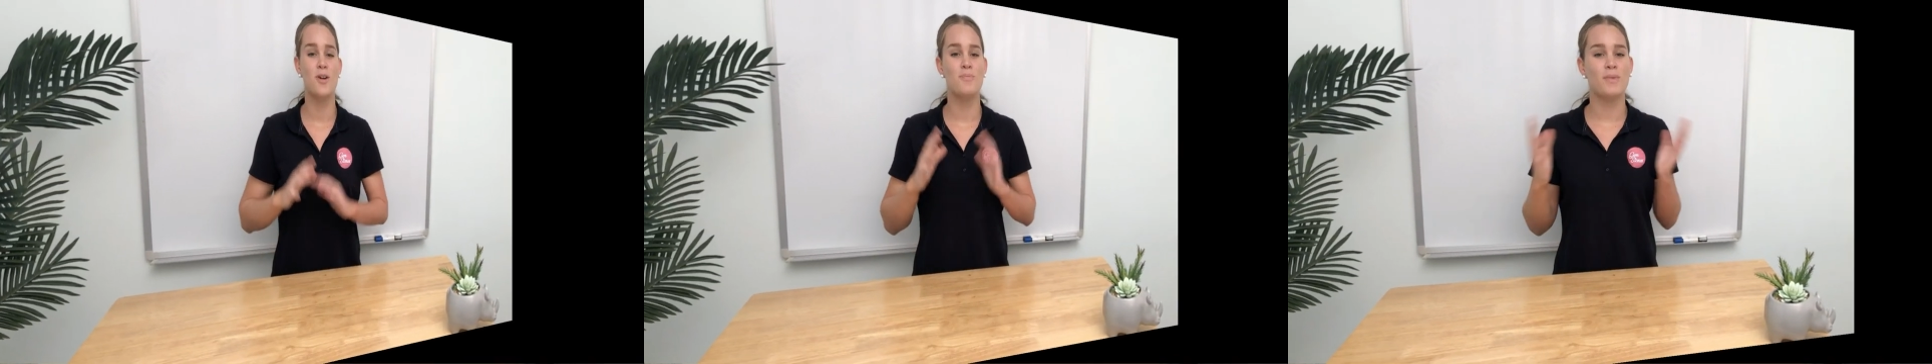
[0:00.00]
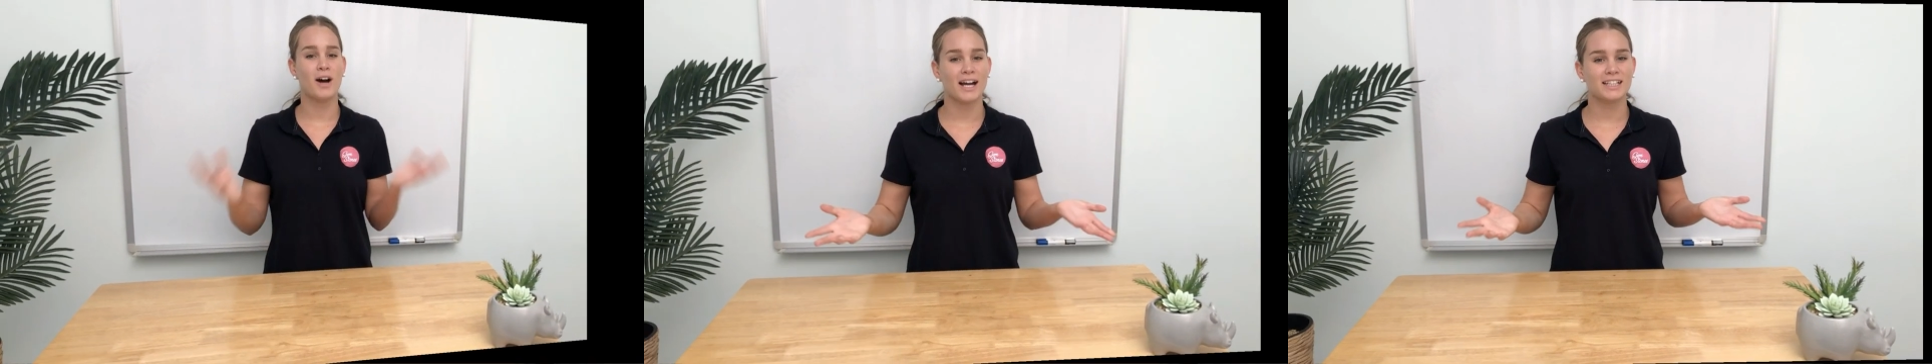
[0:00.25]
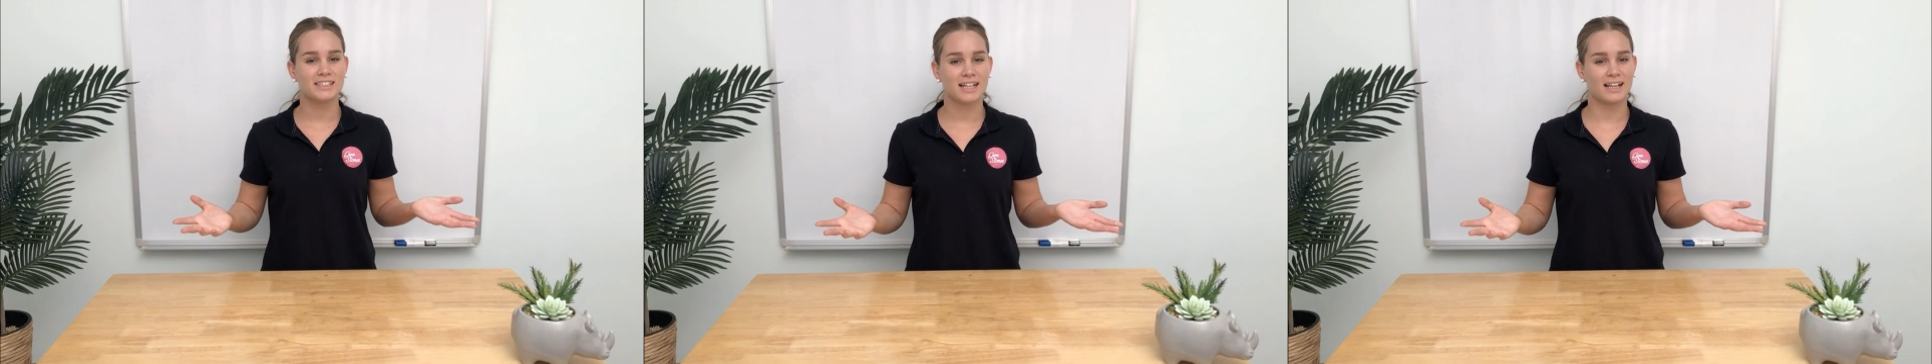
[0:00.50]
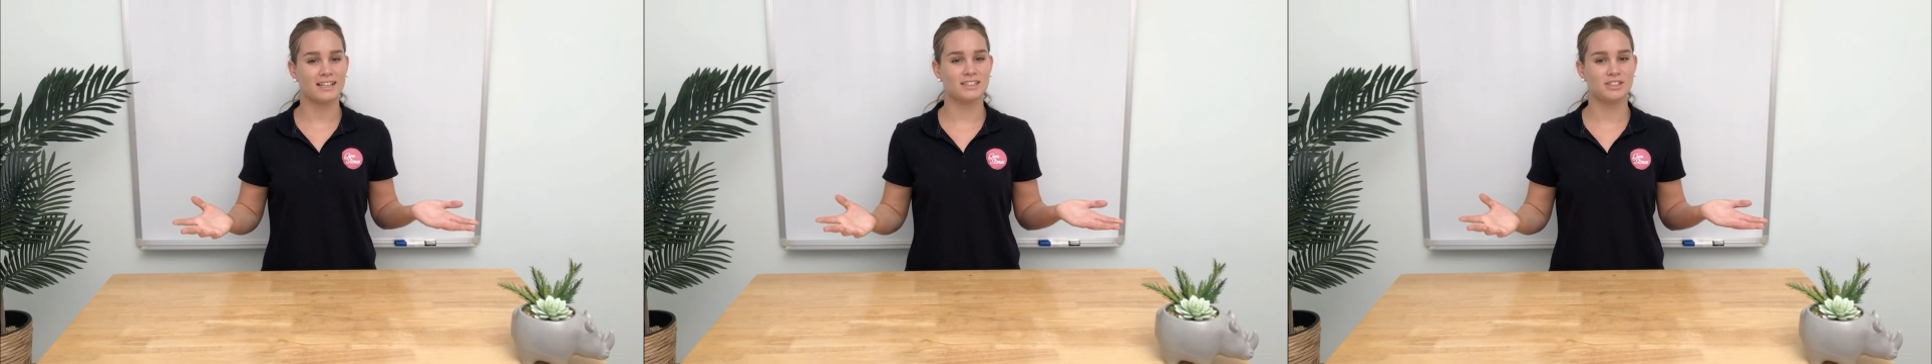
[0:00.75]
My
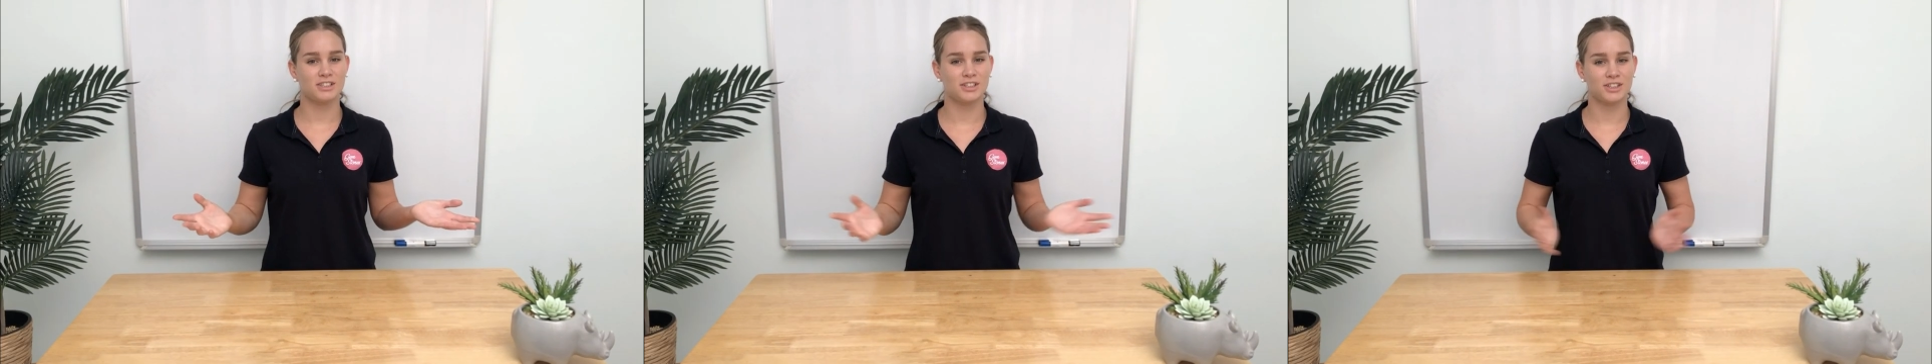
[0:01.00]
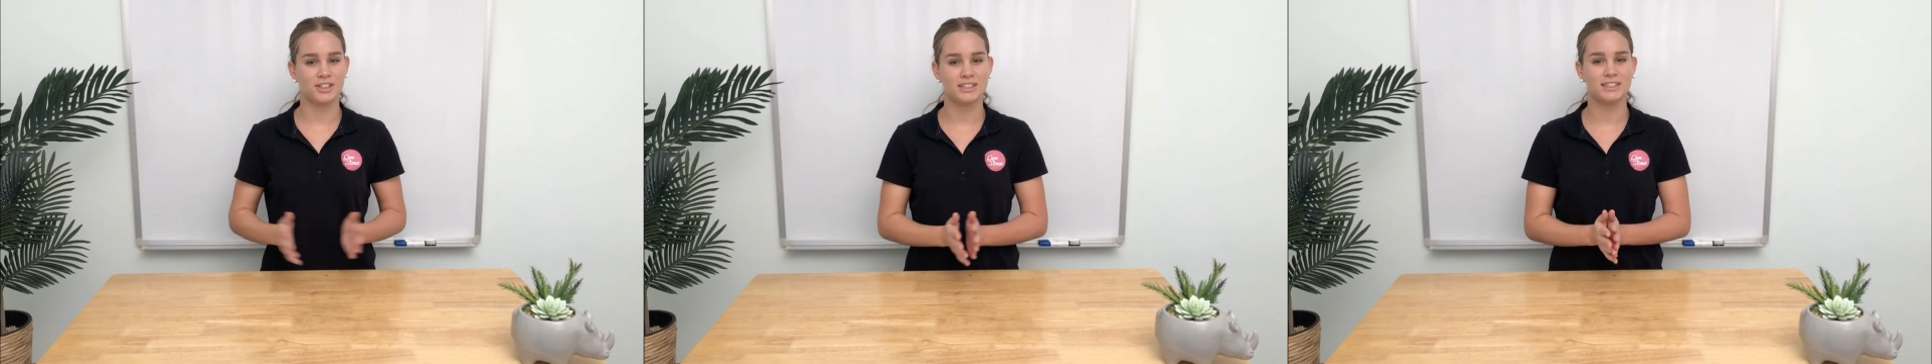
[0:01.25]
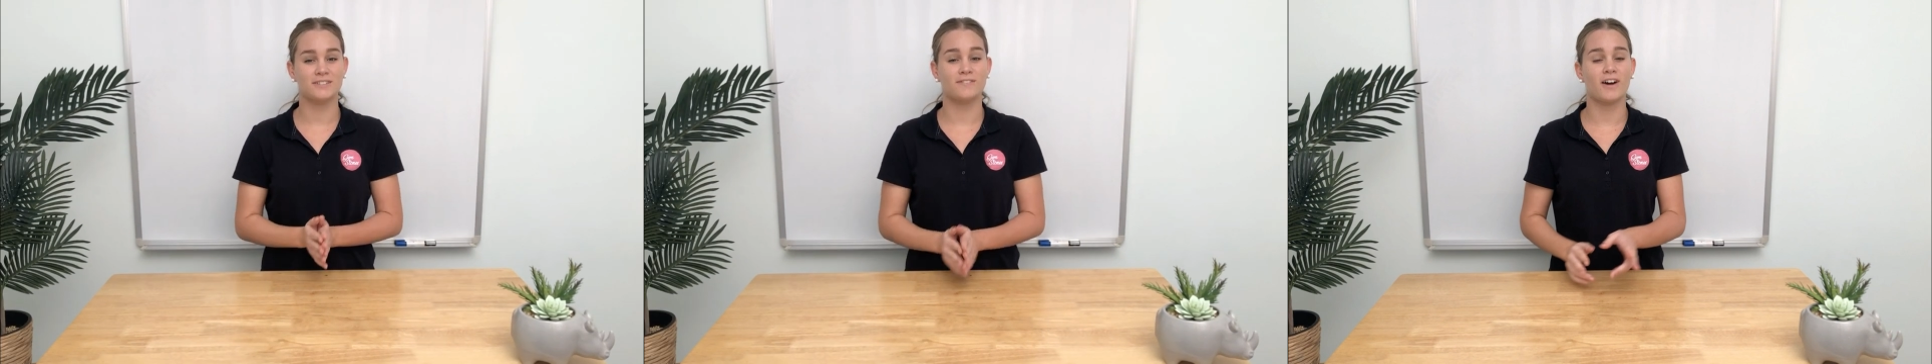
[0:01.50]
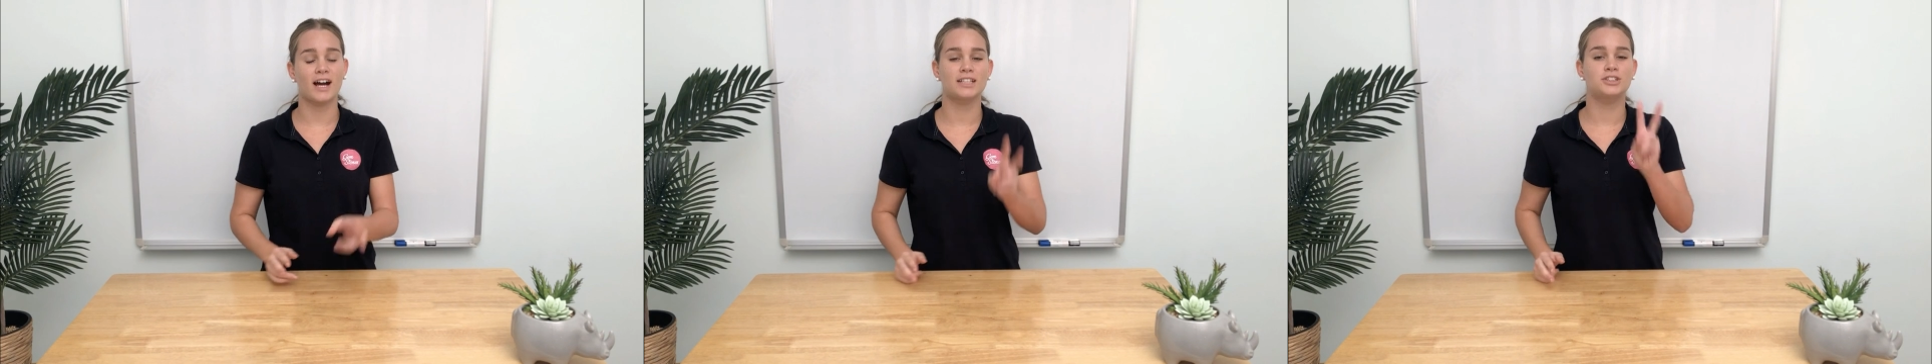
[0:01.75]
challenge to you is to
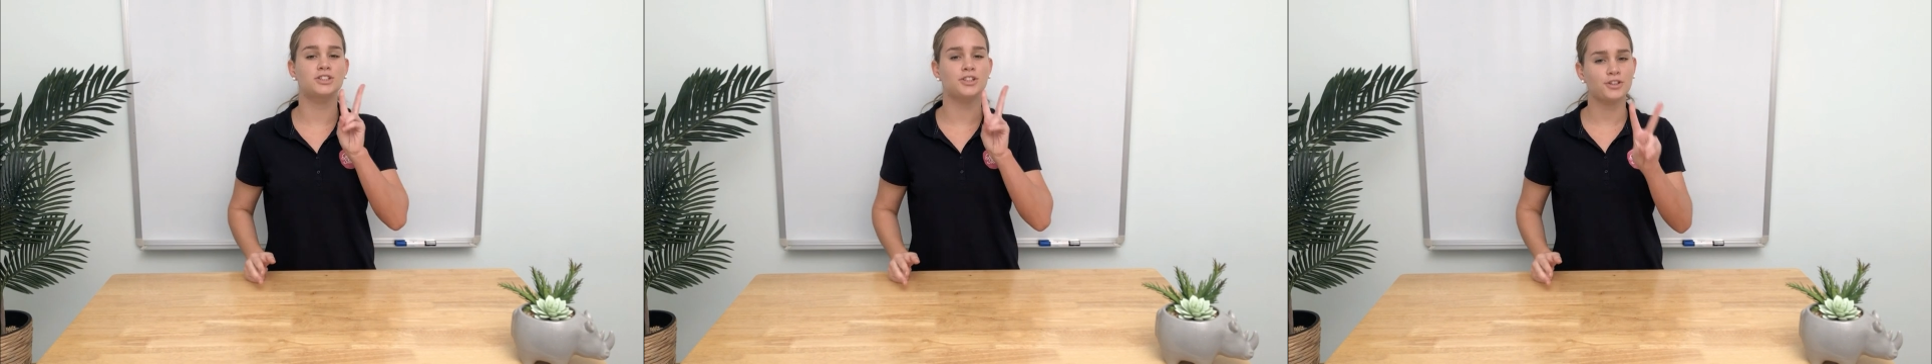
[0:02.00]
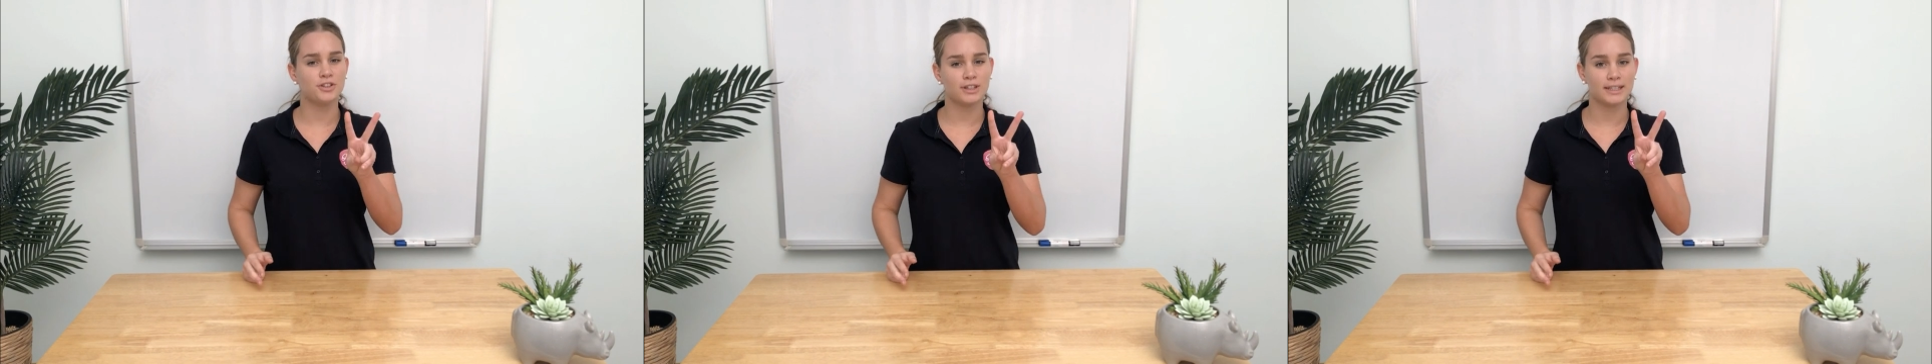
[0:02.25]
find two